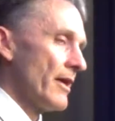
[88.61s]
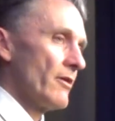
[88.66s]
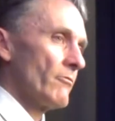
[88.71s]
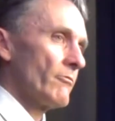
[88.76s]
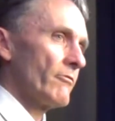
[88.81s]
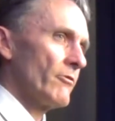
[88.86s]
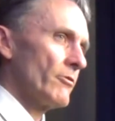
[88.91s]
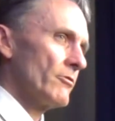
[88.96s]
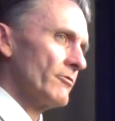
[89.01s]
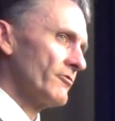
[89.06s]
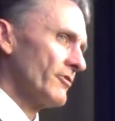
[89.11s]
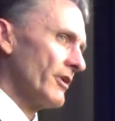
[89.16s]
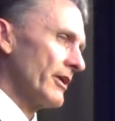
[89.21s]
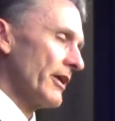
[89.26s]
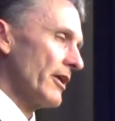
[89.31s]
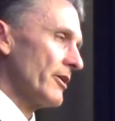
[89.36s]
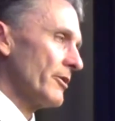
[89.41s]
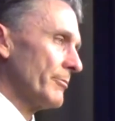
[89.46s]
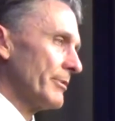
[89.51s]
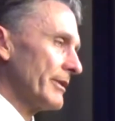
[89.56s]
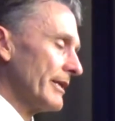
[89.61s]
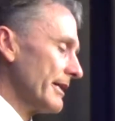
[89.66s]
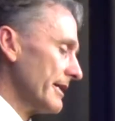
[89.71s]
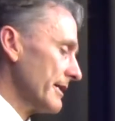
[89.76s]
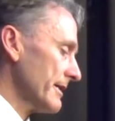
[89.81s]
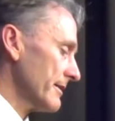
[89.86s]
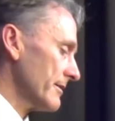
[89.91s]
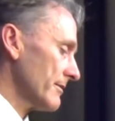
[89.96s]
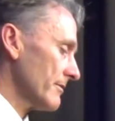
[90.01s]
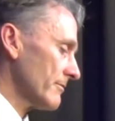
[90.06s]
We're also going to
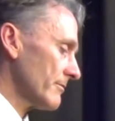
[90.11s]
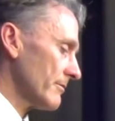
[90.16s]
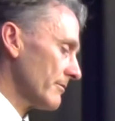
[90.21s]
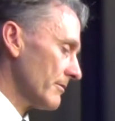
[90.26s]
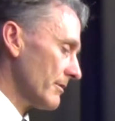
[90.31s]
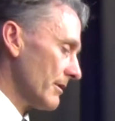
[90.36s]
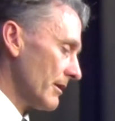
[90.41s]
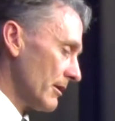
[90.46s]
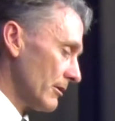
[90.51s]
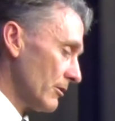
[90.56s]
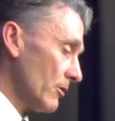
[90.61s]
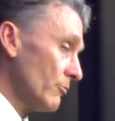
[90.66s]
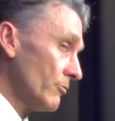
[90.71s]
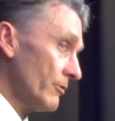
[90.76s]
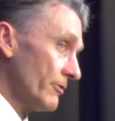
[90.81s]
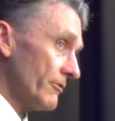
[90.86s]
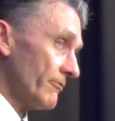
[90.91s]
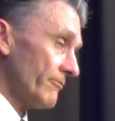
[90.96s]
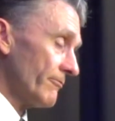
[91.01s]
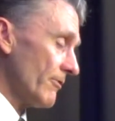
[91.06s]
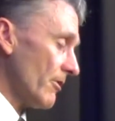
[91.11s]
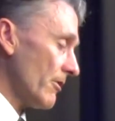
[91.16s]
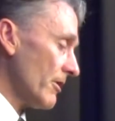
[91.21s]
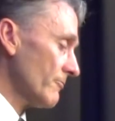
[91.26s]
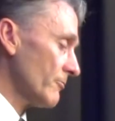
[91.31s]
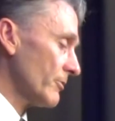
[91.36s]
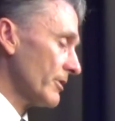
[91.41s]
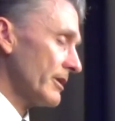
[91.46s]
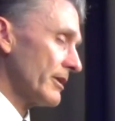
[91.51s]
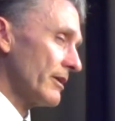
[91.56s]
play, along with the
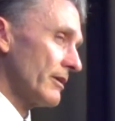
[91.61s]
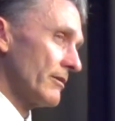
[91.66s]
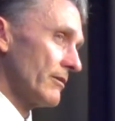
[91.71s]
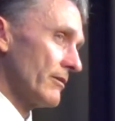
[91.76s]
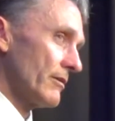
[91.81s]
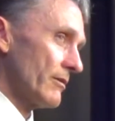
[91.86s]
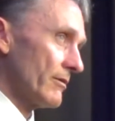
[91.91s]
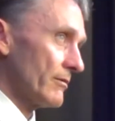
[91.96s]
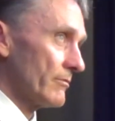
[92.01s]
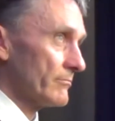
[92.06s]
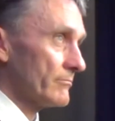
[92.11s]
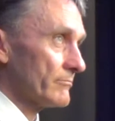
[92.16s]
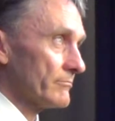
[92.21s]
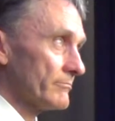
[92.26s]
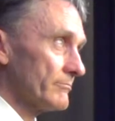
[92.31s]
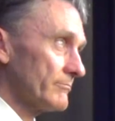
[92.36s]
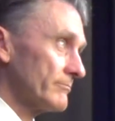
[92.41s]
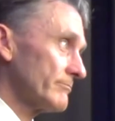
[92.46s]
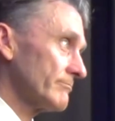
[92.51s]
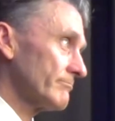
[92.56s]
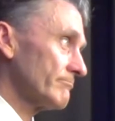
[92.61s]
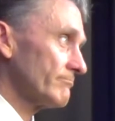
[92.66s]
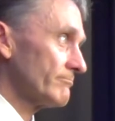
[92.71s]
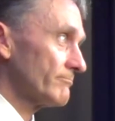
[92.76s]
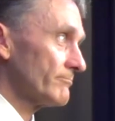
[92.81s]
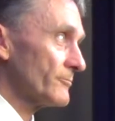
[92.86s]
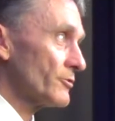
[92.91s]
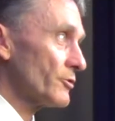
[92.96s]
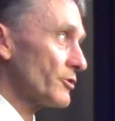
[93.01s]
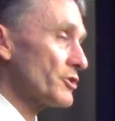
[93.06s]
5, we're going to
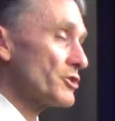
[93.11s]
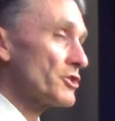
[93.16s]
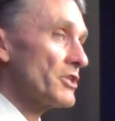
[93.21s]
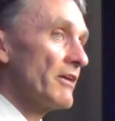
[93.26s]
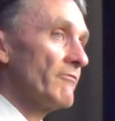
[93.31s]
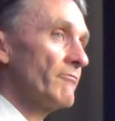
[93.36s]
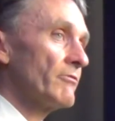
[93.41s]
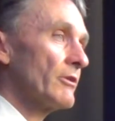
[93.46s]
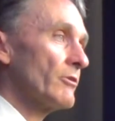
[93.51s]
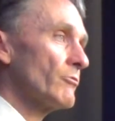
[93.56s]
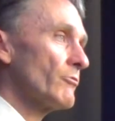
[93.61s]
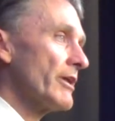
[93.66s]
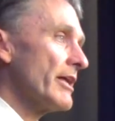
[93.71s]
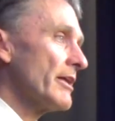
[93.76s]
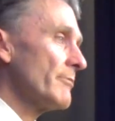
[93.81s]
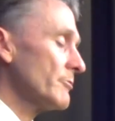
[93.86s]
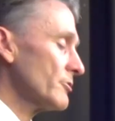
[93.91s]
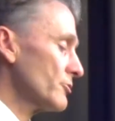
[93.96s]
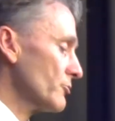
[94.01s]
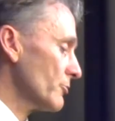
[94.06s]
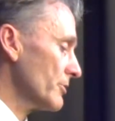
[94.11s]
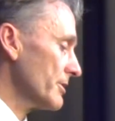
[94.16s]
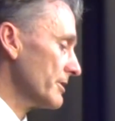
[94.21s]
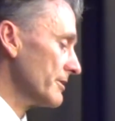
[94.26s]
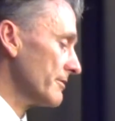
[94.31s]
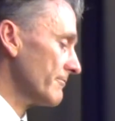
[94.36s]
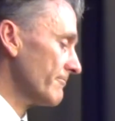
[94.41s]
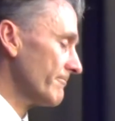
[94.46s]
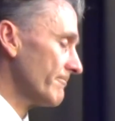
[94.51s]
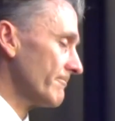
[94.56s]
sort of shuffle around between
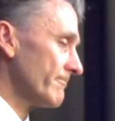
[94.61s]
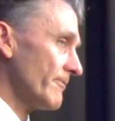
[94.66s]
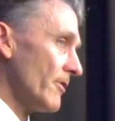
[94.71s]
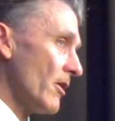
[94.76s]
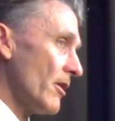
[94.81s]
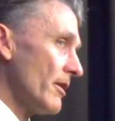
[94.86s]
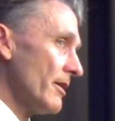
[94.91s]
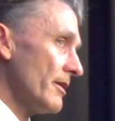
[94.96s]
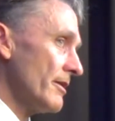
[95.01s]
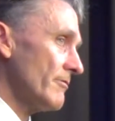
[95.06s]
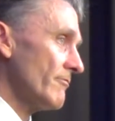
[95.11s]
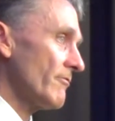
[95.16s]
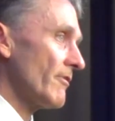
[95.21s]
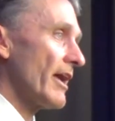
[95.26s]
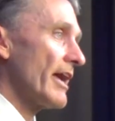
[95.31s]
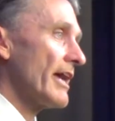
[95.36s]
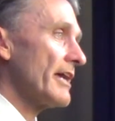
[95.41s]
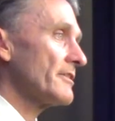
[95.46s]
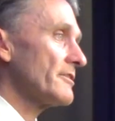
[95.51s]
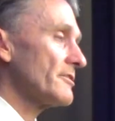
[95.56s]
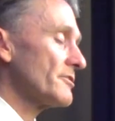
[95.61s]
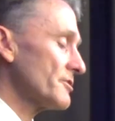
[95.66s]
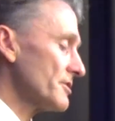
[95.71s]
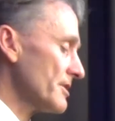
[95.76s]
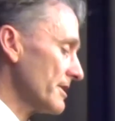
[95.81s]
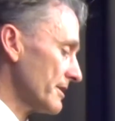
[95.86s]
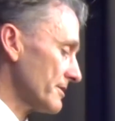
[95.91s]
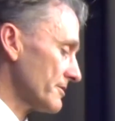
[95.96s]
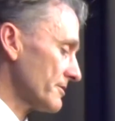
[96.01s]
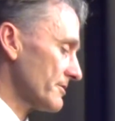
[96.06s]
the 5 and the
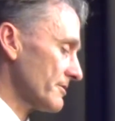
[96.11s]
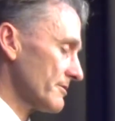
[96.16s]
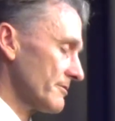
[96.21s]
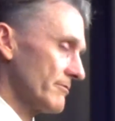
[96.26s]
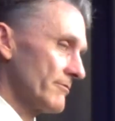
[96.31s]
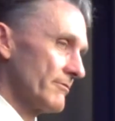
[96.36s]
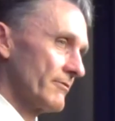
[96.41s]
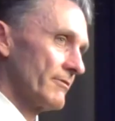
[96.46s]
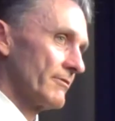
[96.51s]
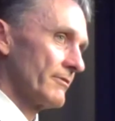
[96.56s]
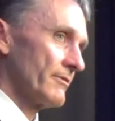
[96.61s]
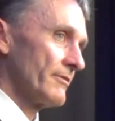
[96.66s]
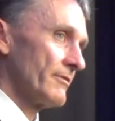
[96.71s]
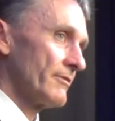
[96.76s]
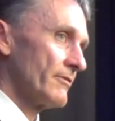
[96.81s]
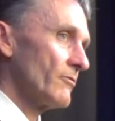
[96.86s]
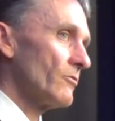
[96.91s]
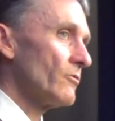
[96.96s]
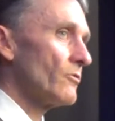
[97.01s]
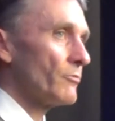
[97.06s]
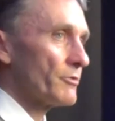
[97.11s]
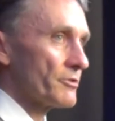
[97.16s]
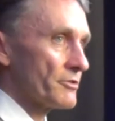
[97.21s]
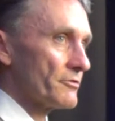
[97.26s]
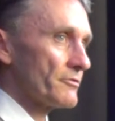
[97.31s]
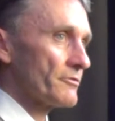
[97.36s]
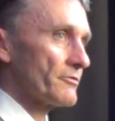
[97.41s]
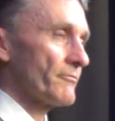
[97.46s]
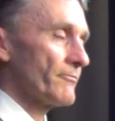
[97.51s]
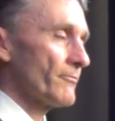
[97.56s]
6, or which
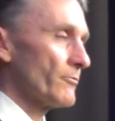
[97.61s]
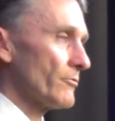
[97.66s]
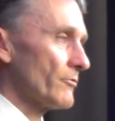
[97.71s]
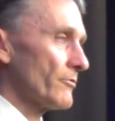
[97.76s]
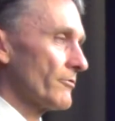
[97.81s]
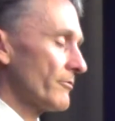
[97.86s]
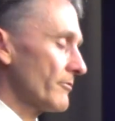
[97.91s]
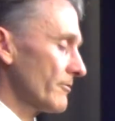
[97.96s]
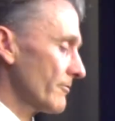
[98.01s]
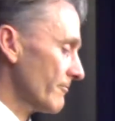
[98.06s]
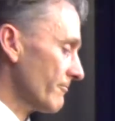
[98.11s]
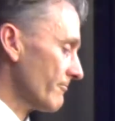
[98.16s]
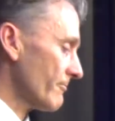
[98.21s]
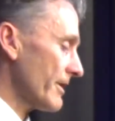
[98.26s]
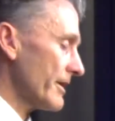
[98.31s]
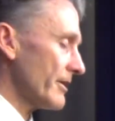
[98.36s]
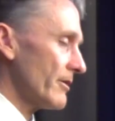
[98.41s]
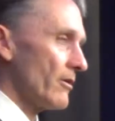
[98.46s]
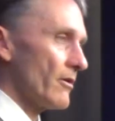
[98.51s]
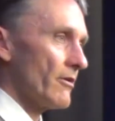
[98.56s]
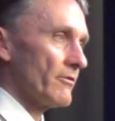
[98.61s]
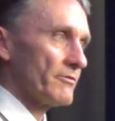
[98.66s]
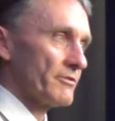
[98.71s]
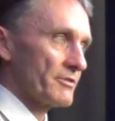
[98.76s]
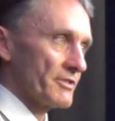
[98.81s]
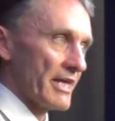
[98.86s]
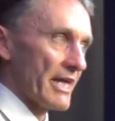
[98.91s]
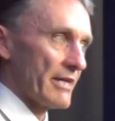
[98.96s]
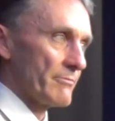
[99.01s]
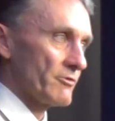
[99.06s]
is the 4th fret on the
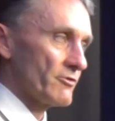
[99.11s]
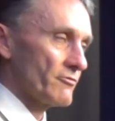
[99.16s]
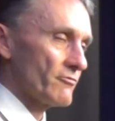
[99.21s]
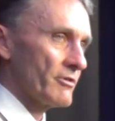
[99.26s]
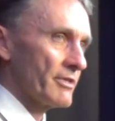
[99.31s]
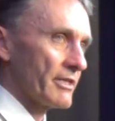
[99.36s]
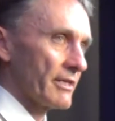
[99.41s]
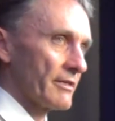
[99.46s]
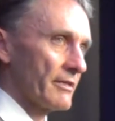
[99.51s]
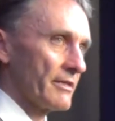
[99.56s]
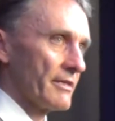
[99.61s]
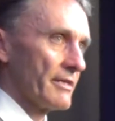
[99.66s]
same string.